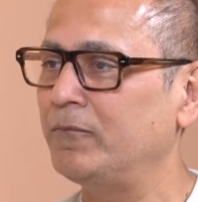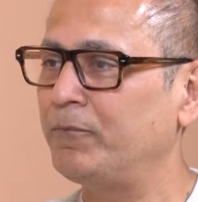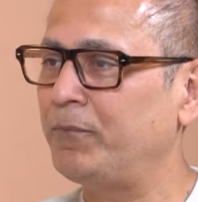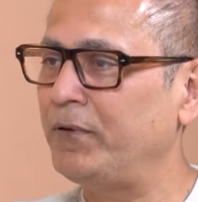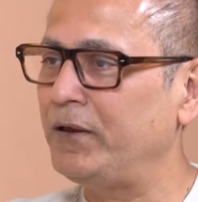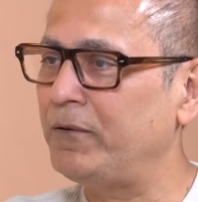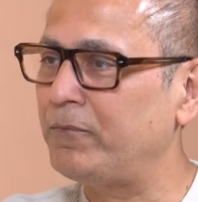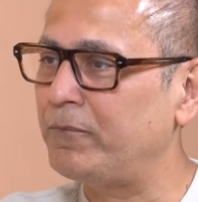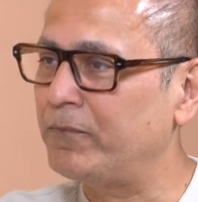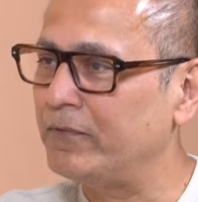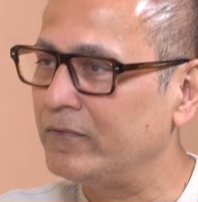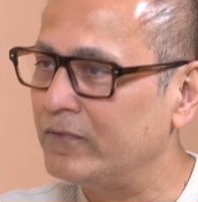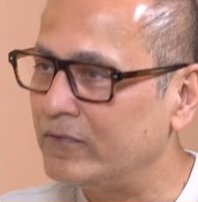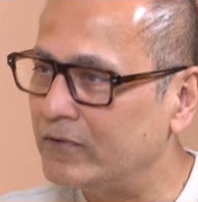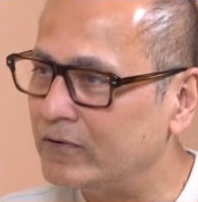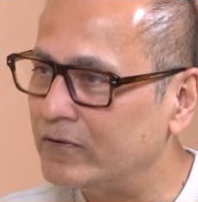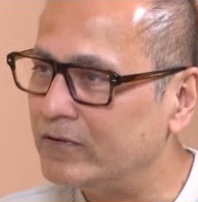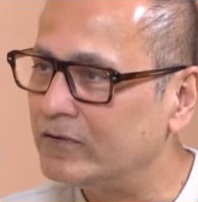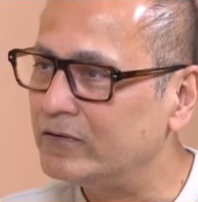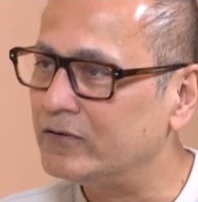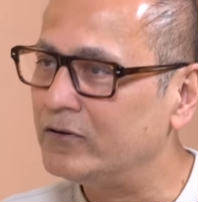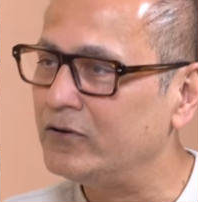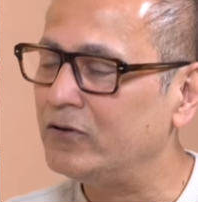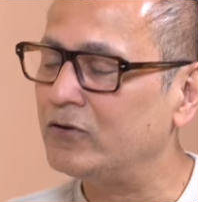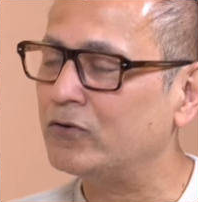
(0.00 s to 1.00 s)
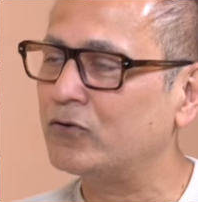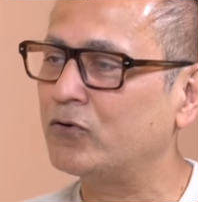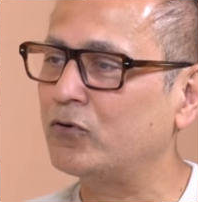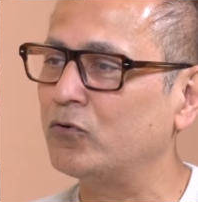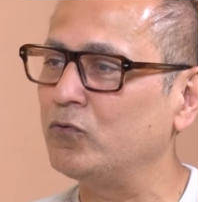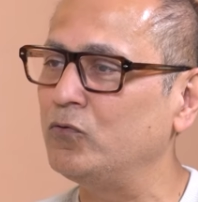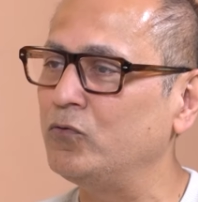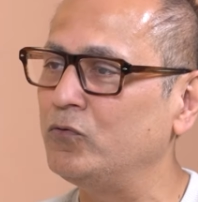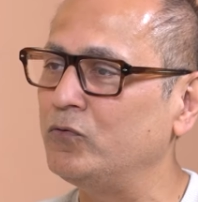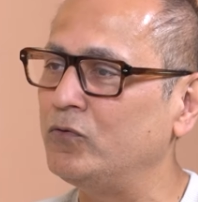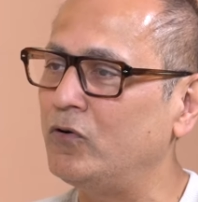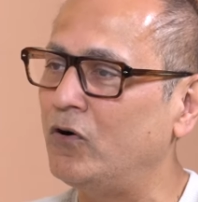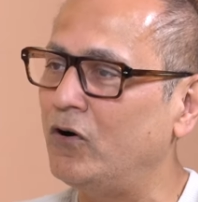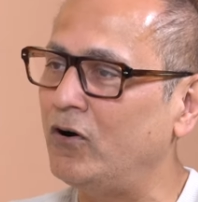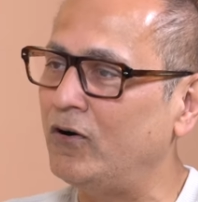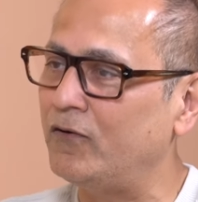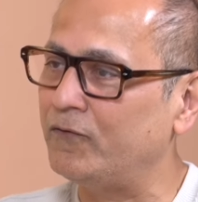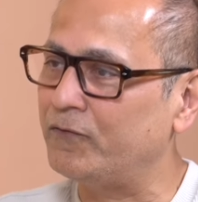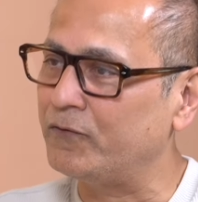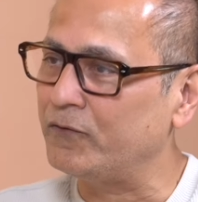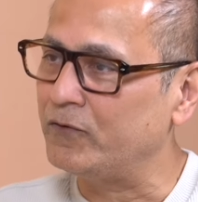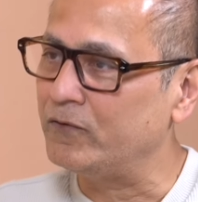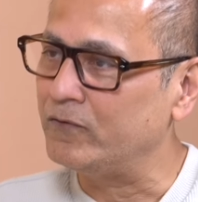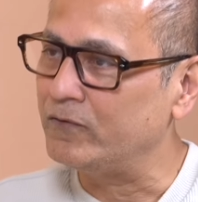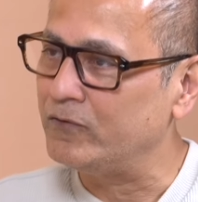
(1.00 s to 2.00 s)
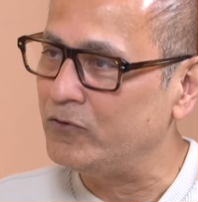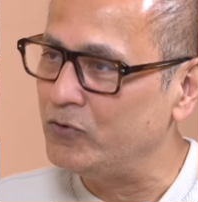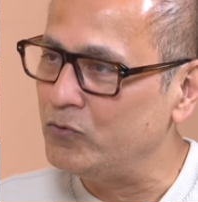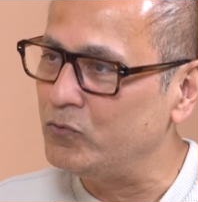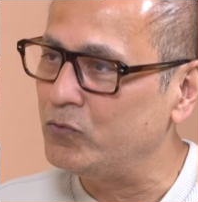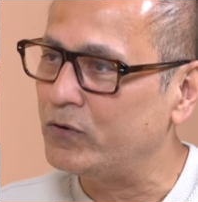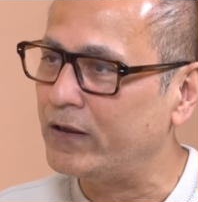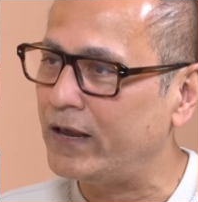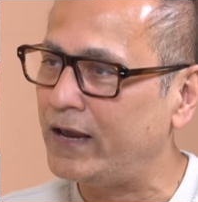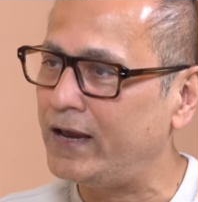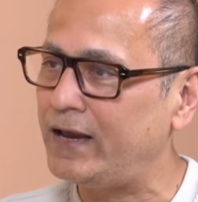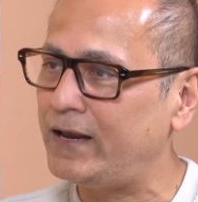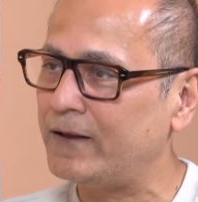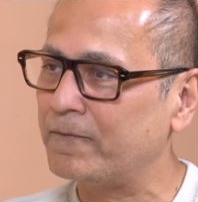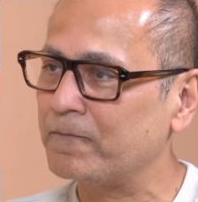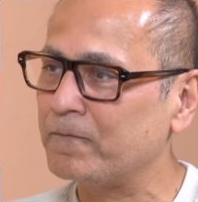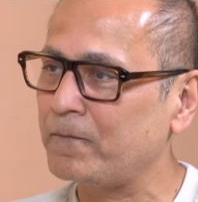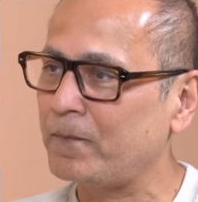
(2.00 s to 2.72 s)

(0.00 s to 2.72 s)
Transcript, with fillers: people, crew of UK,